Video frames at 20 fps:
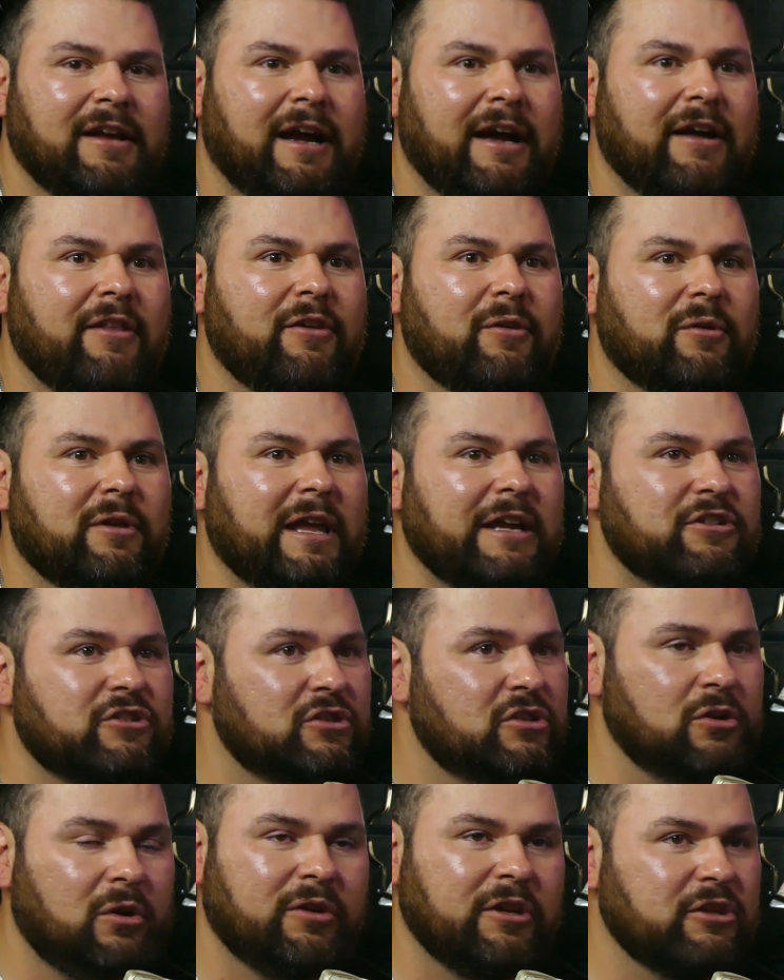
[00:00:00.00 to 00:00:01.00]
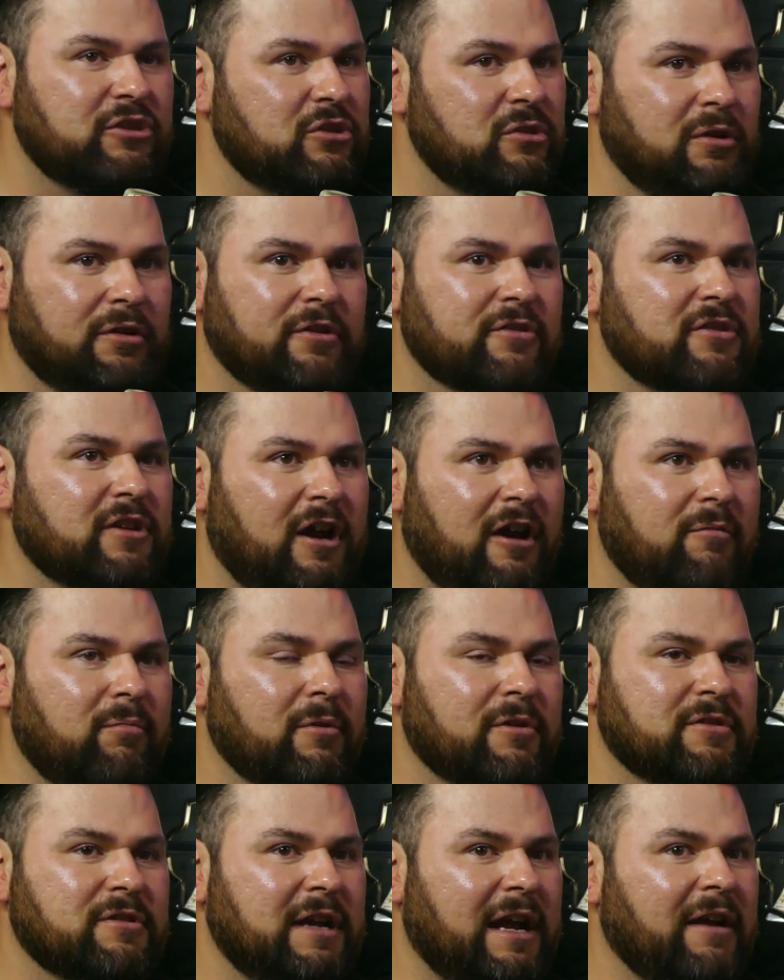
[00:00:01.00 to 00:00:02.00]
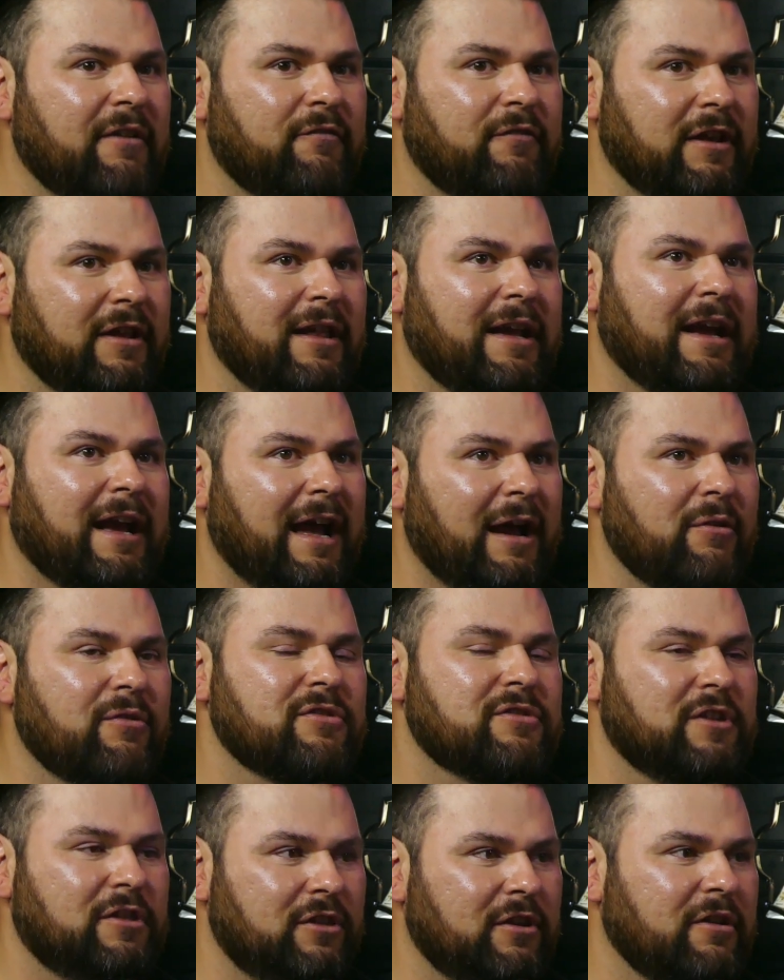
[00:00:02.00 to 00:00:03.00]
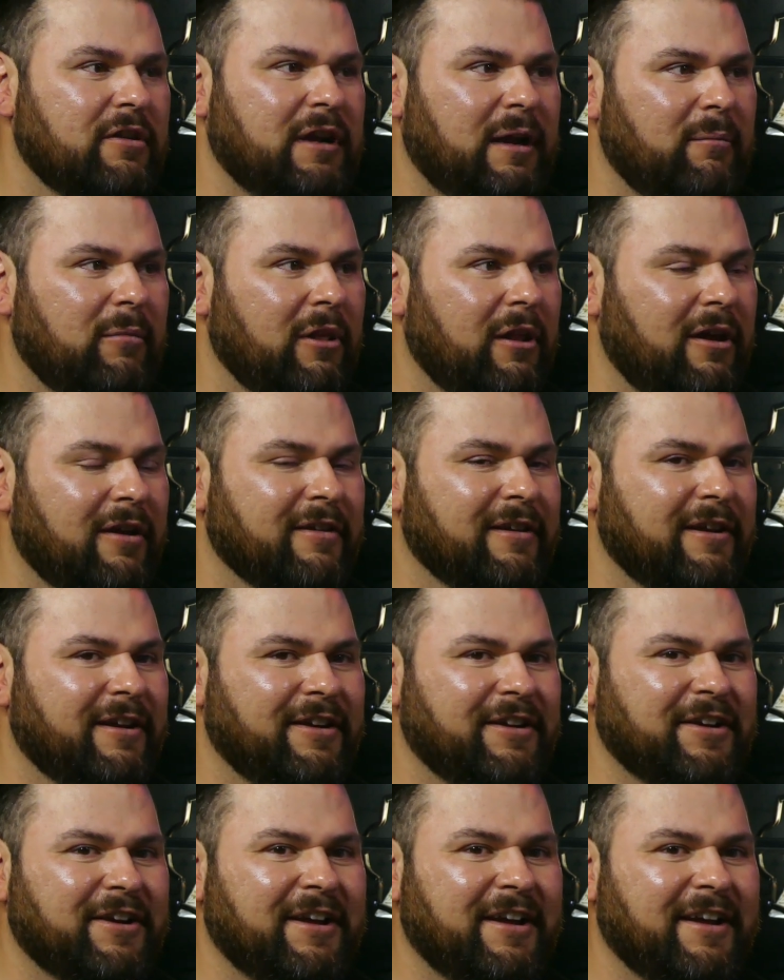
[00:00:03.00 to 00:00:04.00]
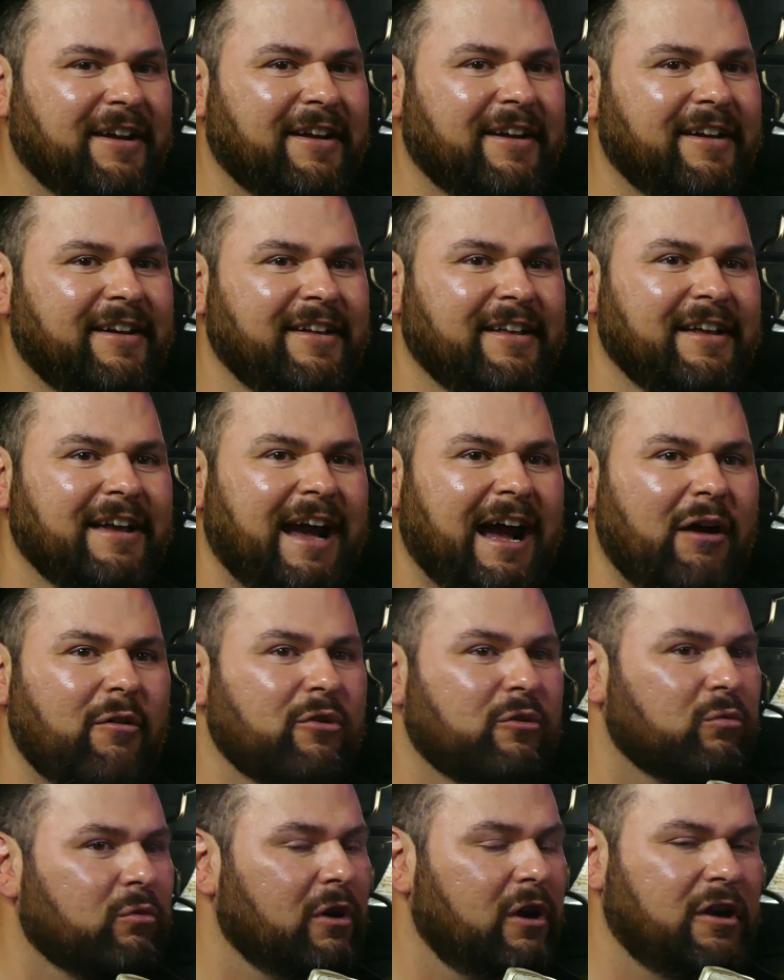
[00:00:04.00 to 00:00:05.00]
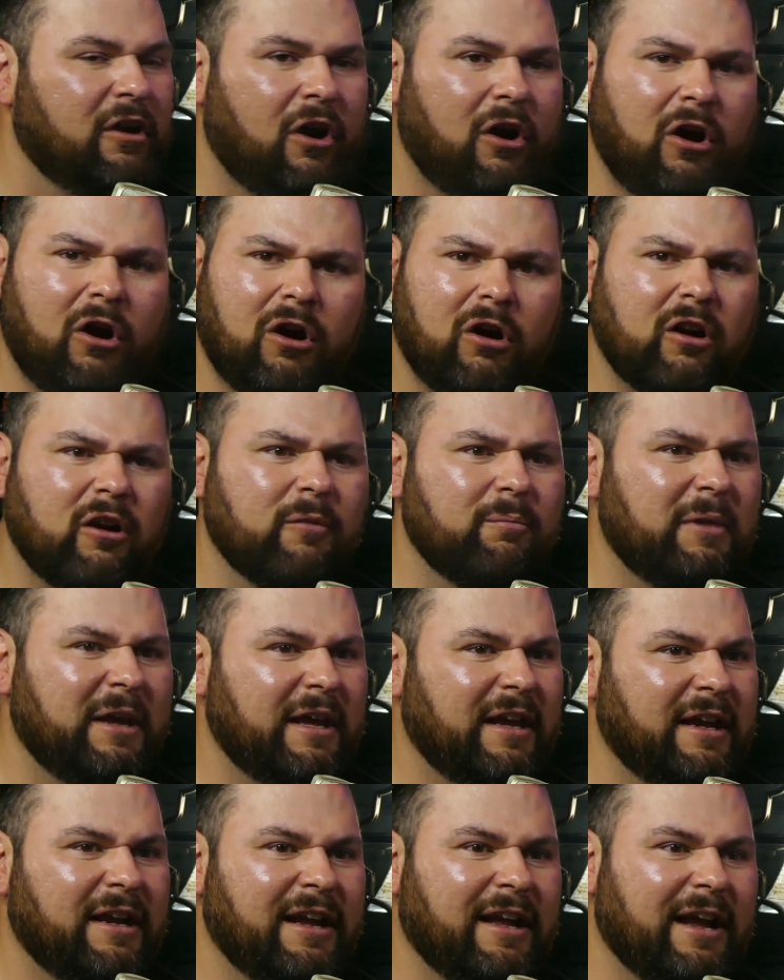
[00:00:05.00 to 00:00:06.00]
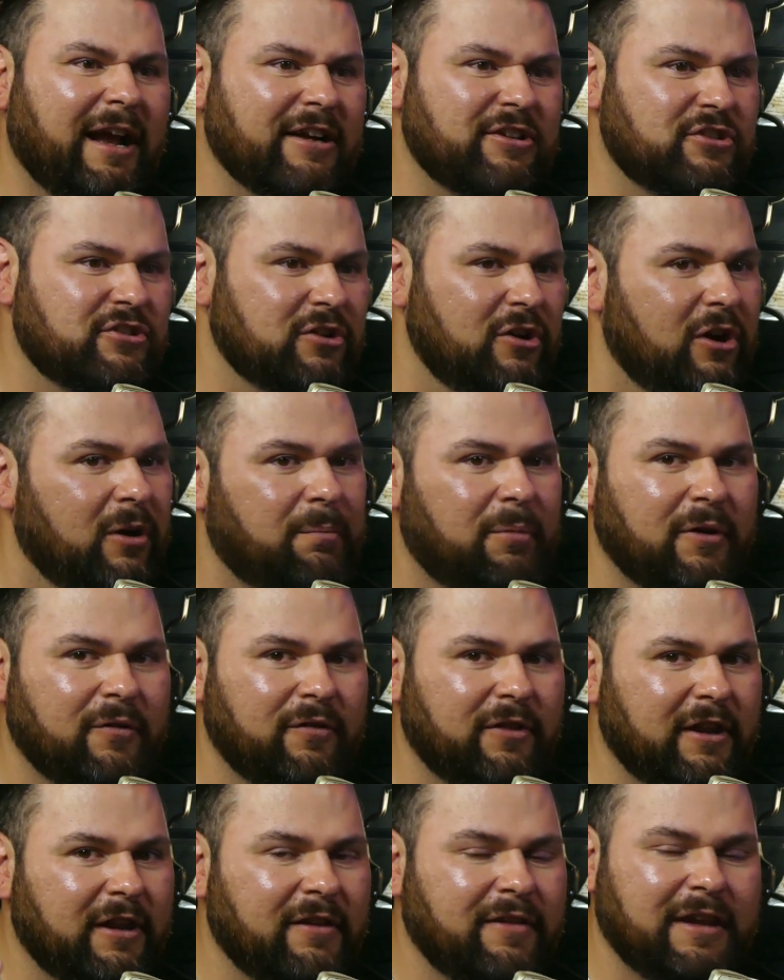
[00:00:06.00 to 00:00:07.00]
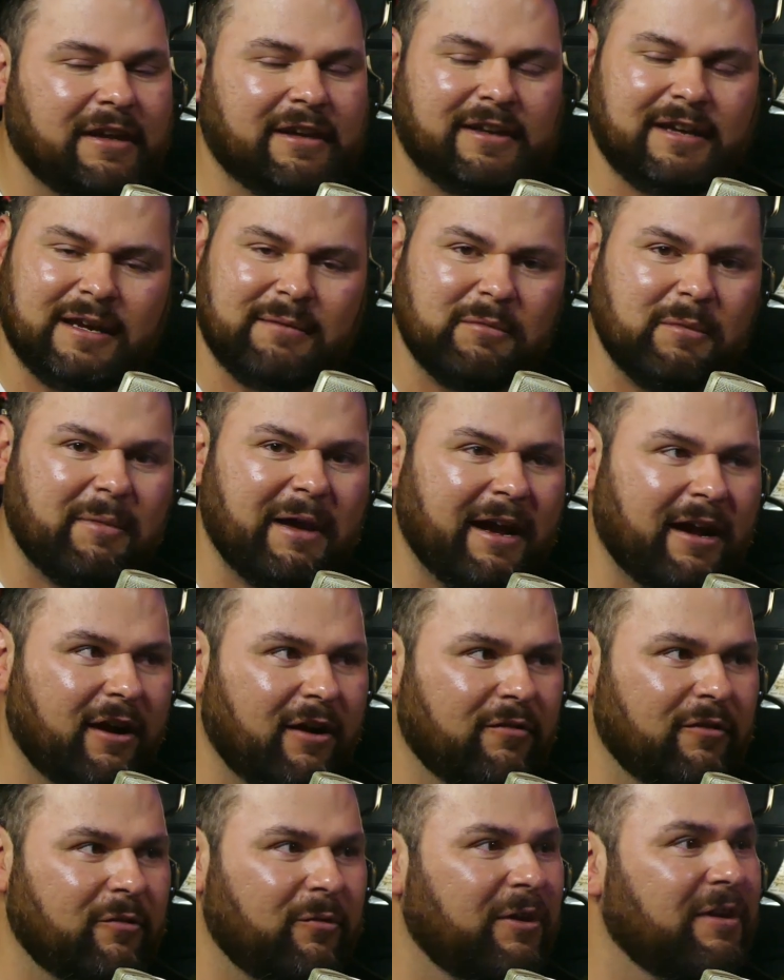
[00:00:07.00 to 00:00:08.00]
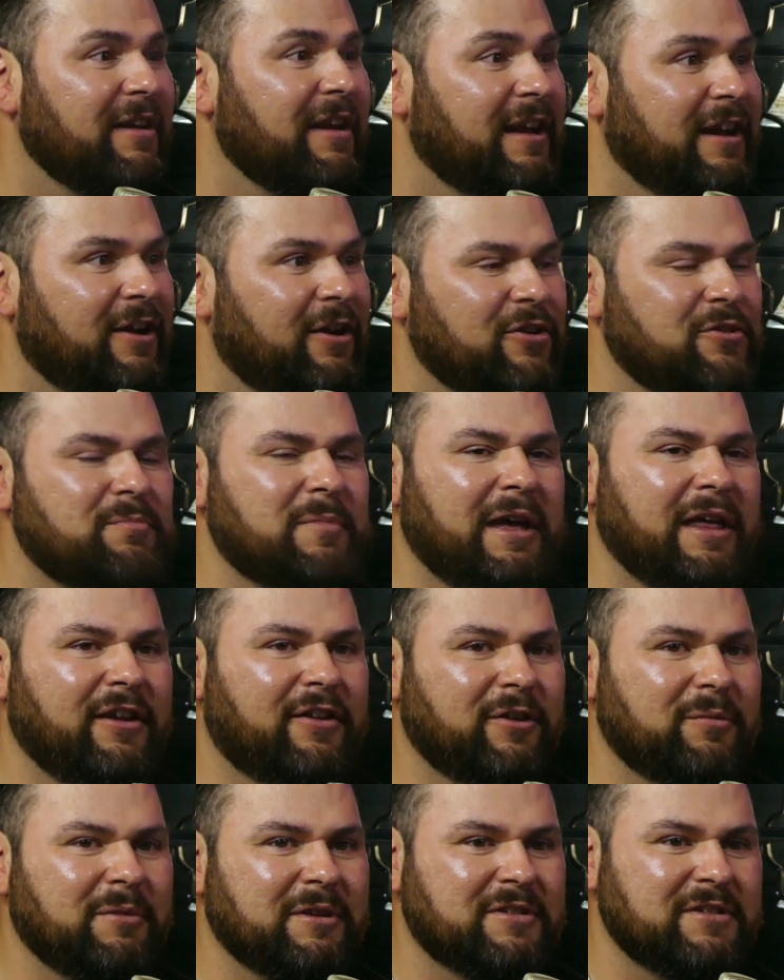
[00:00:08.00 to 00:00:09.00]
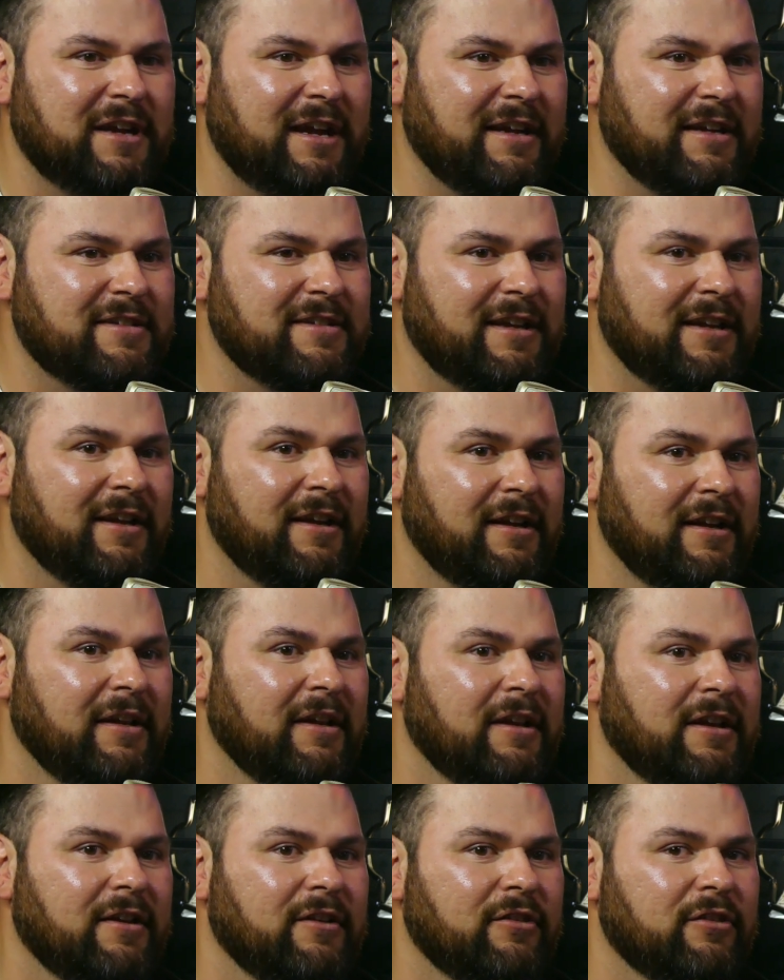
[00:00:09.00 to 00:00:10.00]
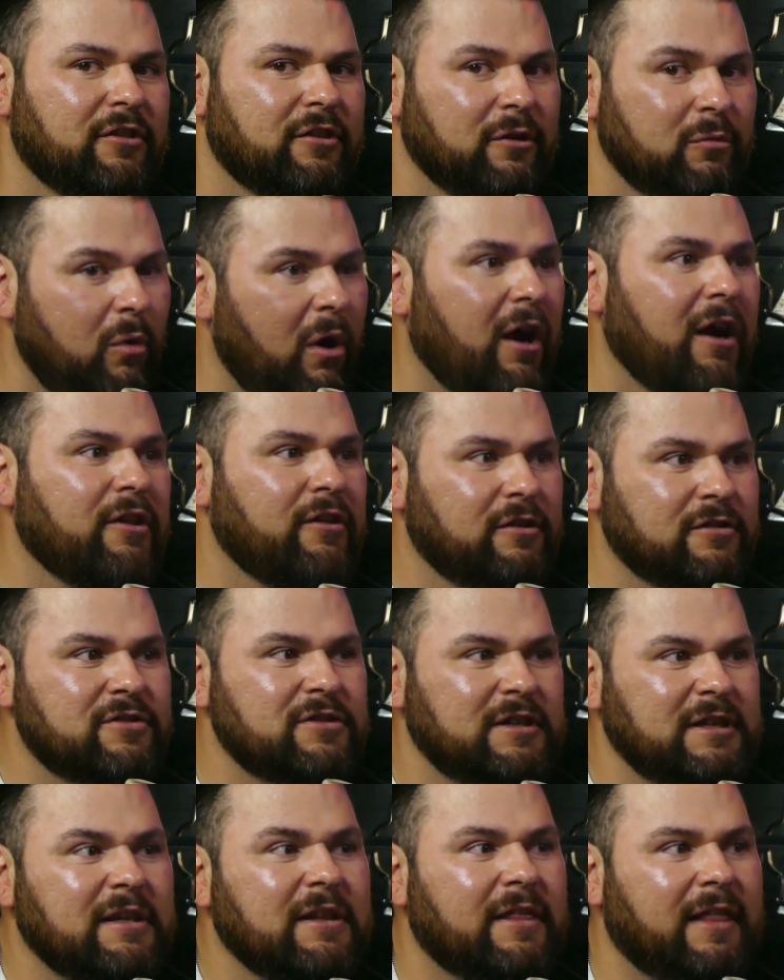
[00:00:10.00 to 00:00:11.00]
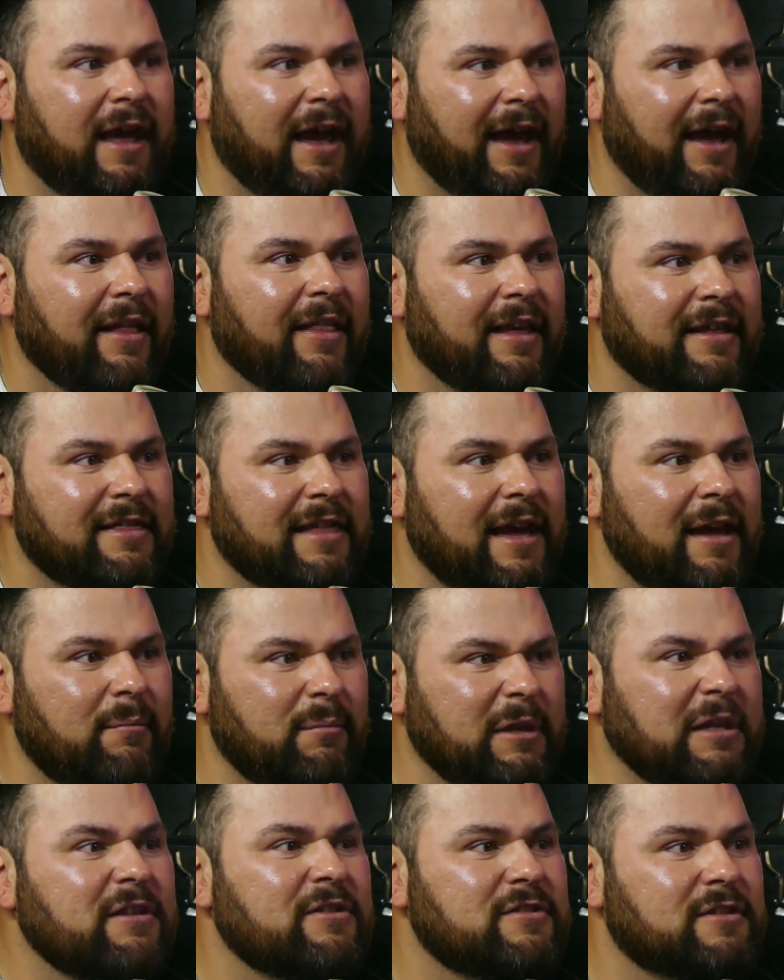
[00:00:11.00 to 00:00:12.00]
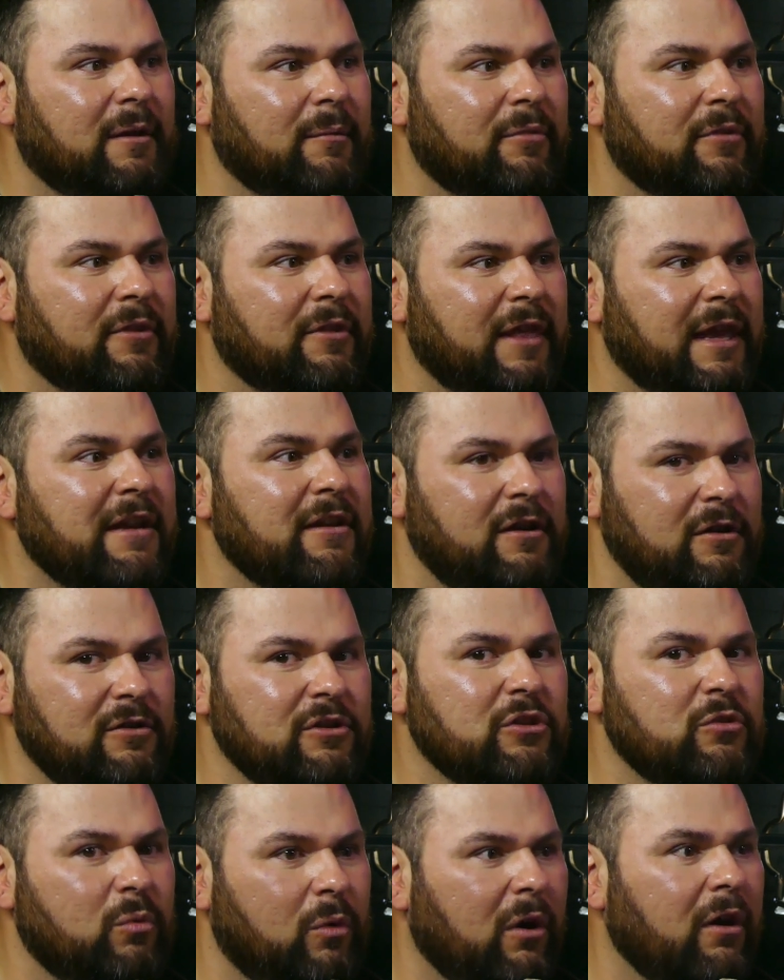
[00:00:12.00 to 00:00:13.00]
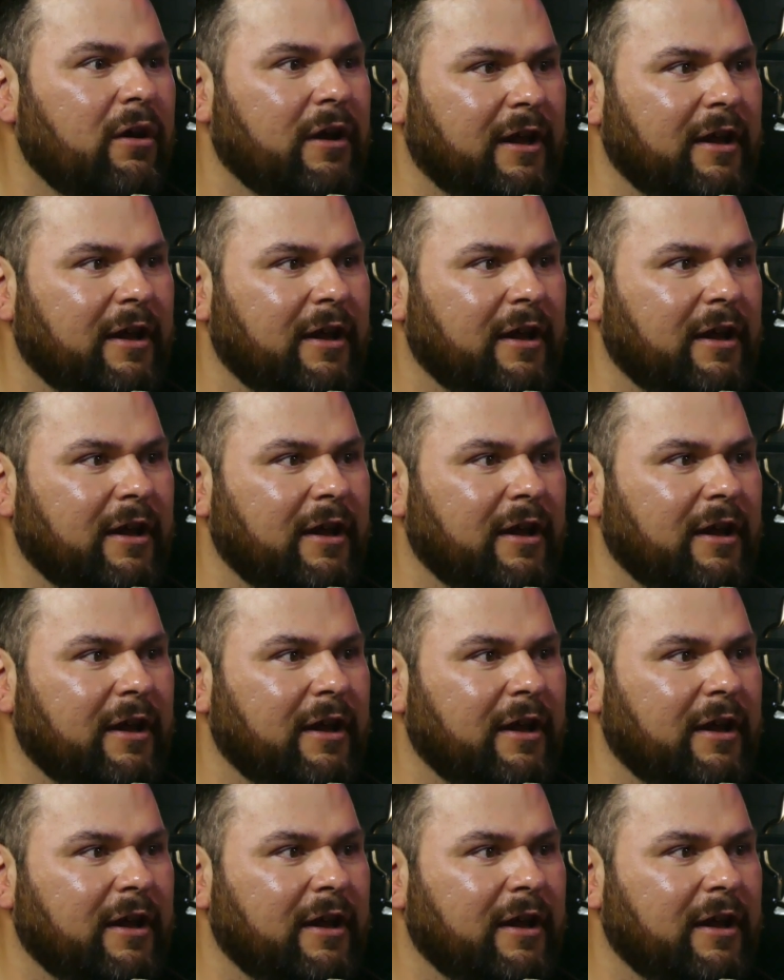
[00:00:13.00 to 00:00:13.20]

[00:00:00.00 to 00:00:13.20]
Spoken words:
there were like only 2 other sophomores, and I felt like I was the third, and I belonged there. And I would run hard, man, and I'd show up over there, and they'd kick me back over. And one day, Coach Bailey took me aside, and he said, "They're seeing that. Like, that means something. They know you want it."